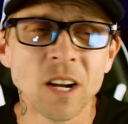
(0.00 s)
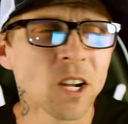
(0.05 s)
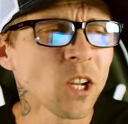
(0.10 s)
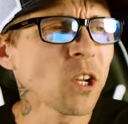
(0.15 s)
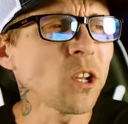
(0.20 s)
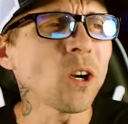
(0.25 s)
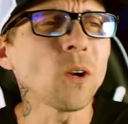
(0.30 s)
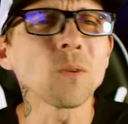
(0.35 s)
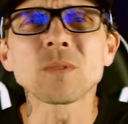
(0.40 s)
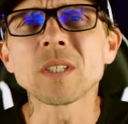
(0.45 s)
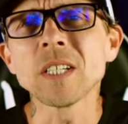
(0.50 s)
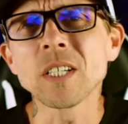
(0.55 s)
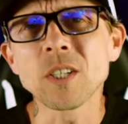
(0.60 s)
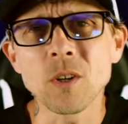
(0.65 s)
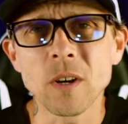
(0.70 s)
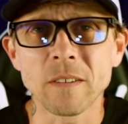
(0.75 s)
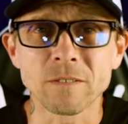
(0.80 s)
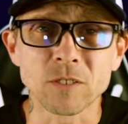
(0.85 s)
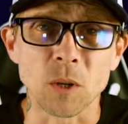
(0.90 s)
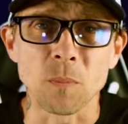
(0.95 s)
You don't think you
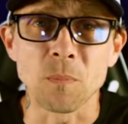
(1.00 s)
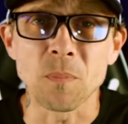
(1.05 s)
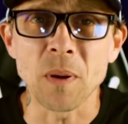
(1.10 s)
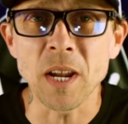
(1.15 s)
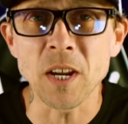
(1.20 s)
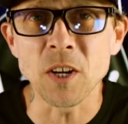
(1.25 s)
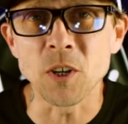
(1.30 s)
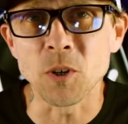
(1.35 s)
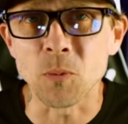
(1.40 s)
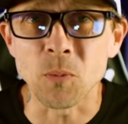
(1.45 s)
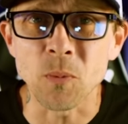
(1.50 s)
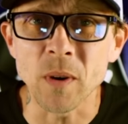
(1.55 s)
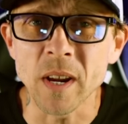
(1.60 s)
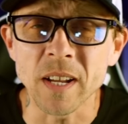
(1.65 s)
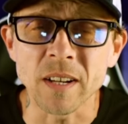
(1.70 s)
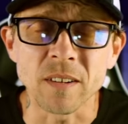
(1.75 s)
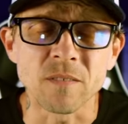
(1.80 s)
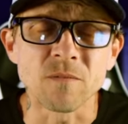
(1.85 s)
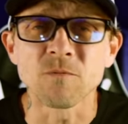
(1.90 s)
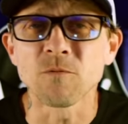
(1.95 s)
have to pay your
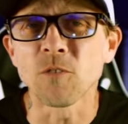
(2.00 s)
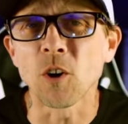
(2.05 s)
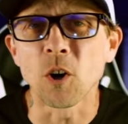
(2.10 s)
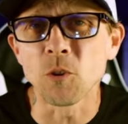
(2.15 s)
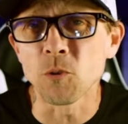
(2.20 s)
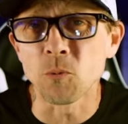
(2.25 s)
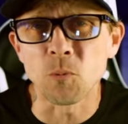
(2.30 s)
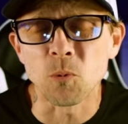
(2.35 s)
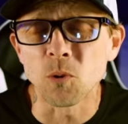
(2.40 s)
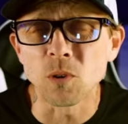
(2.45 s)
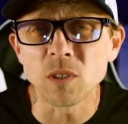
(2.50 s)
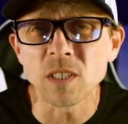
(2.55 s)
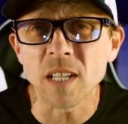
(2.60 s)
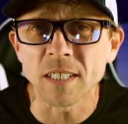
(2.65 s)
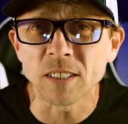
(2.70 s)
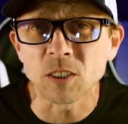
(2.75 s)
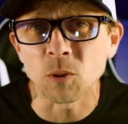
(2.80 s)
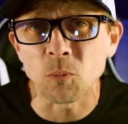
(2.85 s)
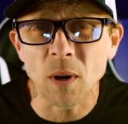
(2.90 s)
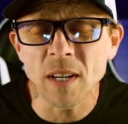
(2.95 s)
rent and follow the rules
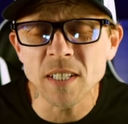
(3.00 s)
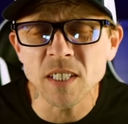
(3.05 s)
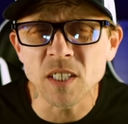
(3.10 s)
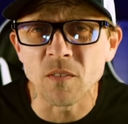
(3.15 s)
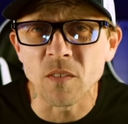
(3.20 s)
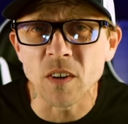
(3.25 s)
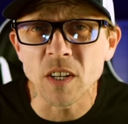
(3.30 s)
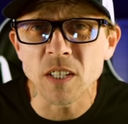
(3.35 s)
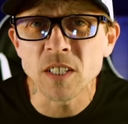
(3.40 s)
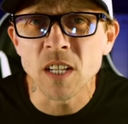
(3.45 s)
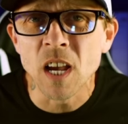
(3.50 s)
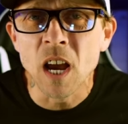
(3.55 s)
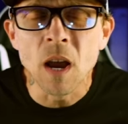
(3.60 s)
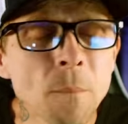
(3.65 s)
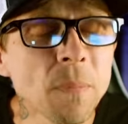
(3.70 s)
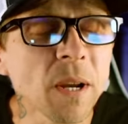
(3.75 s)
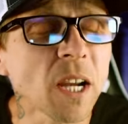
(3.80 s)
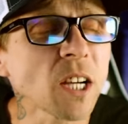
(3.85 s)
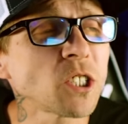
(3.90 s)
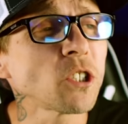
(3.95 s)
like the rest of us
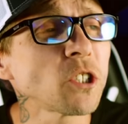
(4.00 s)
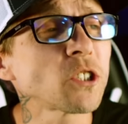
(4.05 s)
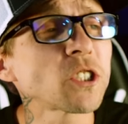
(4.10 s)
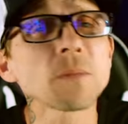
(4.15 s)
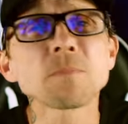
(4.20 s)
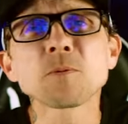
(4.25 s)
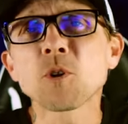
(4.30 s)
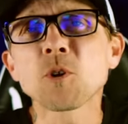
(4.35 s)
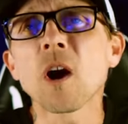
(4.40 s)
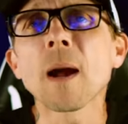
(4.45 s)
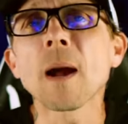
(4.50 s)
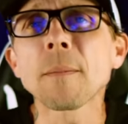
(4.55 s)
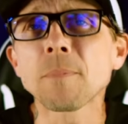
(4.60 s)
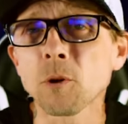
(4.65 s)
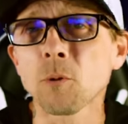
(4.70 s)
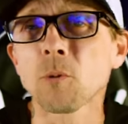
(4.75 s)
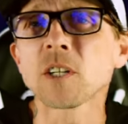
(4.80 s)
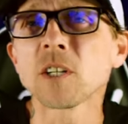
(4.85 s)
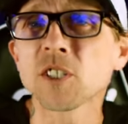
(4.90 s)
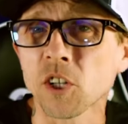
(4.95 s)
because you subscribe
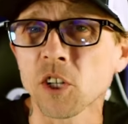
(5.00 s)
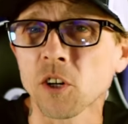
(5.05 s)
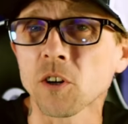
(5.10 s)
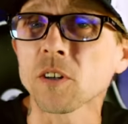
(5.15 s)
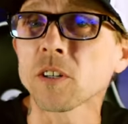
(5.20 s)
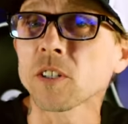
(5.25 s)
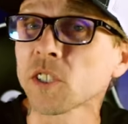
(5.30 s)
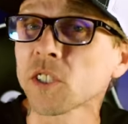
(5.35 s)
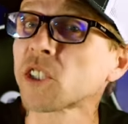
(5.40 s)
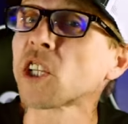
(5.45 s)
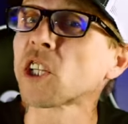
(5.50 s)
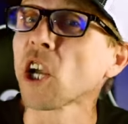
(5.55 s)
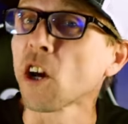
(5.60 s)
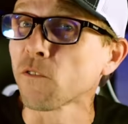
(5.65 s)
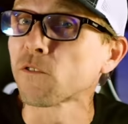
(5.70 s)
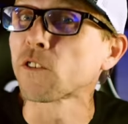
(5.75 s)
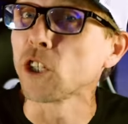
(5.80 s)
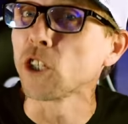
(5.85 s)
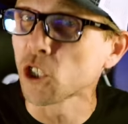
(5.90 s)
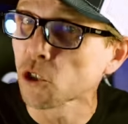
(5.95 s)
to a certain
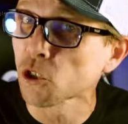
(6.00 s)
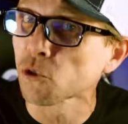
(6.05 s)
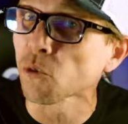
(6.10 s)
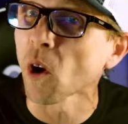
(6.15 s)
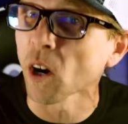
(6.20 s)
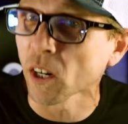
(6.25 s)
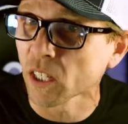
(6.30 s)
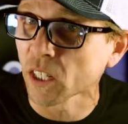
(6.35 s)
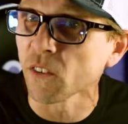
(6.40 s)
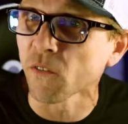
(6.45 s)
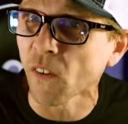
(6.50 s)
self-destructive